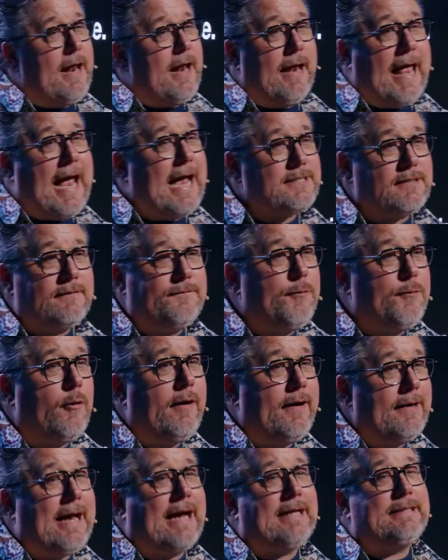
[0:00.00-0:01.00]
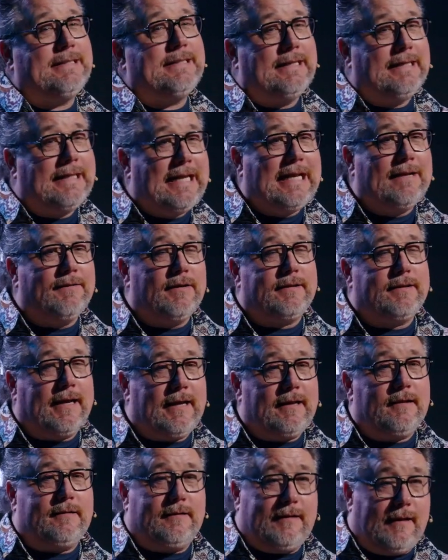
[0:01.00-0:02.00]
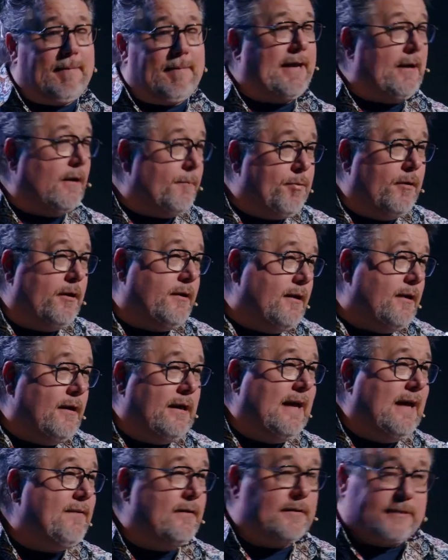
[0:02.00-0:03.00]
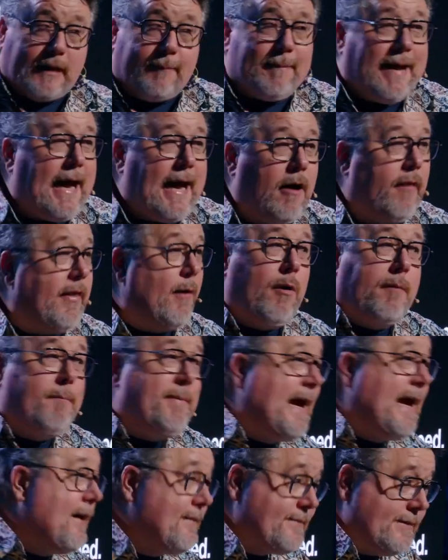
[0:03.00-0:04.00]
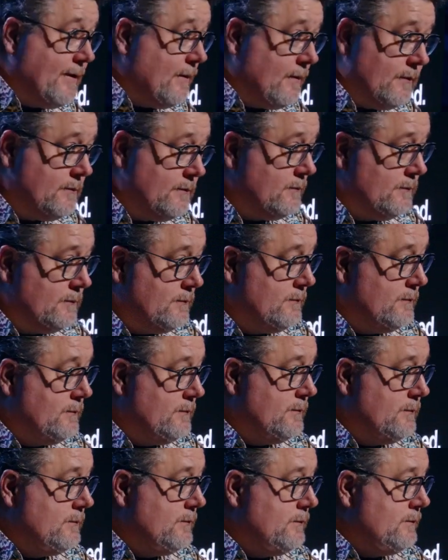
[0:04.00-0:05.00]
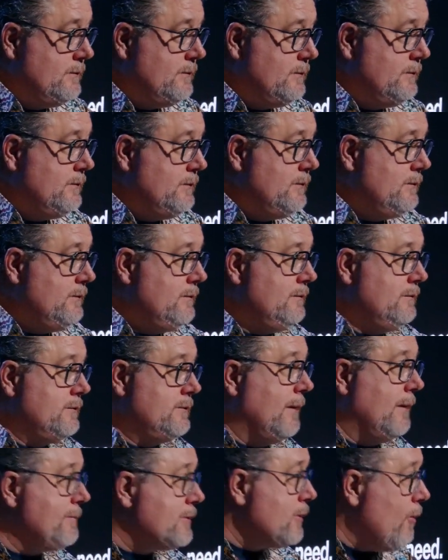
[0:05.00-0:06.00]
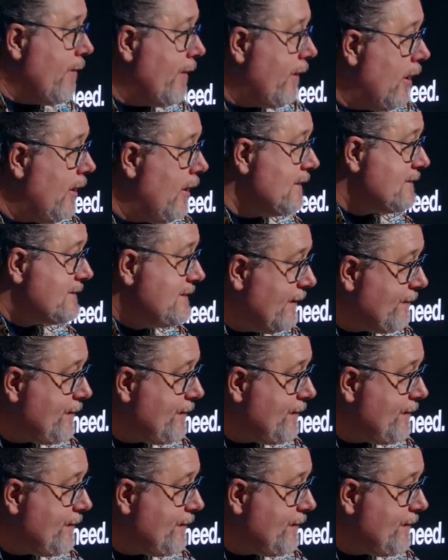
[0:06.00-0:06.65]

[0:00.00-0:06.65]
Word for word: there asking for it is actually in need of it. They're making a pretty good living. Somehow they wouldn't be out there. Something's going on. It's